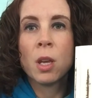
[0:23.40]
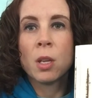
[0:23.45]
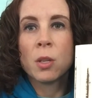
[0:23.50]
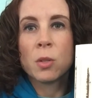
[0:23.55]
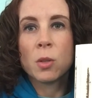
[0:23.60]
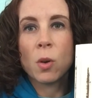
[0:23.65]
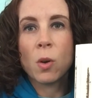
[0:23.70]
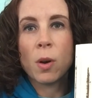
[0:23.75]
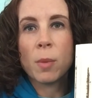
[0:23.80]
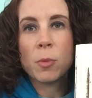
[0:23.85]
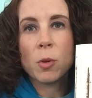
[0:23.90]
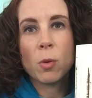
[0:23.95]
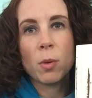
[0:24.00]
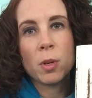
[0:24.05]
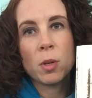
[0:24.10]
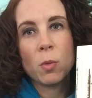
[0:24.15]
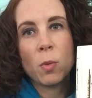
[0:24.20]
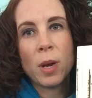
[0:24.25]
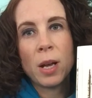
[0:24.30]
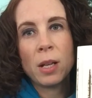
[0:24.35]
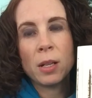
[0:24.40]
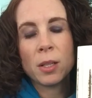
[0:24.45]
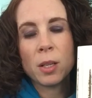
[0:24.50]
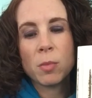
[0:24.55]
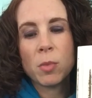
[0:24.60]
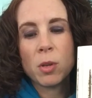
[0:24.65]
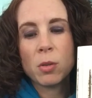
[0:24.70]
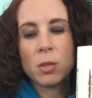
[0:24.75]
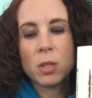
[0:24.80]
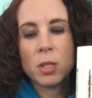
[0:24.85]
So I'm going to
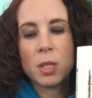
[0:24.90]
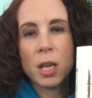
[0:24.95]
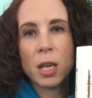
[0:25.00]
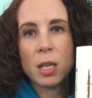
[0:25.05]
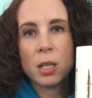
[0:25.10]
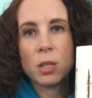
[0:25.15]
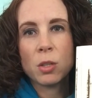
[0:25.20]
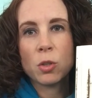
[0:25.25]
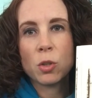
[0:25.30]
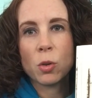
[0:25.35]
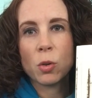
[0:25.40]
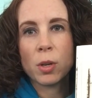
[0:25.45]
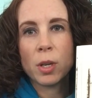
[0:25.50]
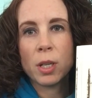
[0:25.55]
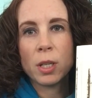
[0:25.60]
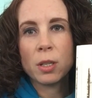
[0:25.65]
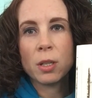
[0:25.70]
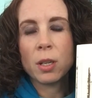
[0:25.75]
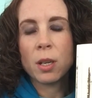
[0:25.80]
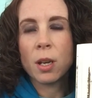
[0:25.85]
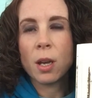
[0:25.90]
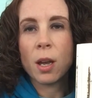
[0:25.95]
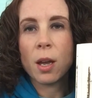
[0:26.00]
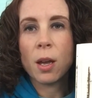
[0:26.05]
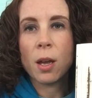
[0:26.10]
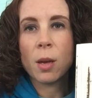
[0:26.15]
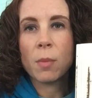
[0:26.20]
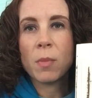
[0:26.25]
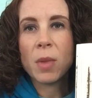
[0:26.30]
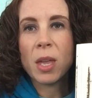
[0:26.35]
welcome you today to join
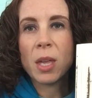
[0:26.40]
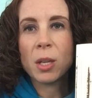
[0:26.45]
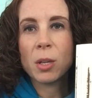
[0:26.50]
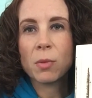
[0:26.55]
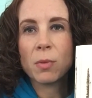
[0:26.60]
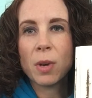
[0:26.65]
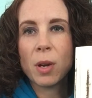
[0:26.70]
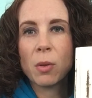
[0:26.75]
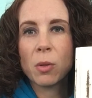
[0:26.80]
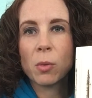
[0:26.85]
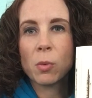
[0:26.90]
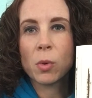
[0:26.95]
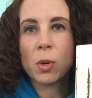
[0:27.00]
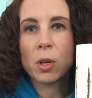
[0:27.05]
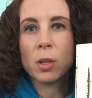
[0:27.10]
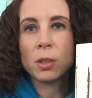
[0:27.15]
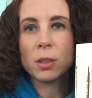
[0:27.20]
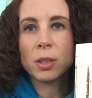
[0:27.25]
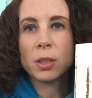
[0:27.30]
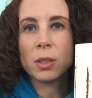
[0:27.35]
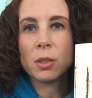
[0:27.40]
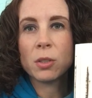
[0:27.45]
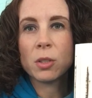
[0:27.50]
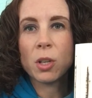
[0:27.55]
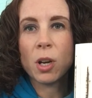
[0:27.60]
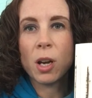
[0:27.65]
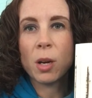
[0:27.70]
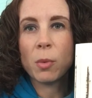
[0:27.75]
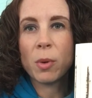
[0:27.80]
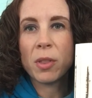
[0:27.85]
in around the world and
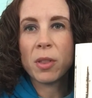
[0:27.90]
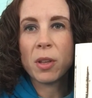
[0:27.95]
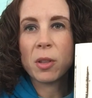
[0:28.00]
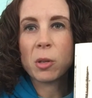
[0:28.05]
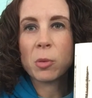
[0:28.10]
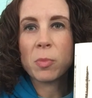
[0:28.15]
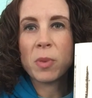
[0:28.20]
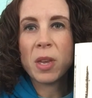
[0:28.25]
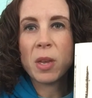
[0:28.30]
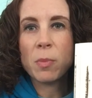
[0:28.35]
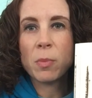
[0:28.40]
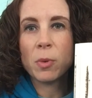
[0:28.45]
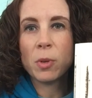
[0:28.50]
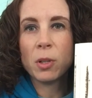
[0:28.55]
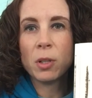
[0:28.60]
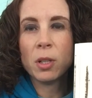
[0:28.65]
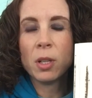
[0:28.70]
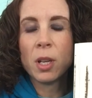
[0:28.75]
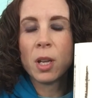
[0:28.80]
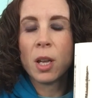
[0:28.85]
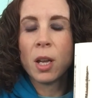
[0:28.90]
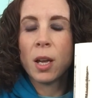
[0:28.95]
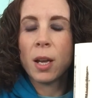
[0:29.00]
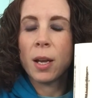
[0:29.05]
dot with other people.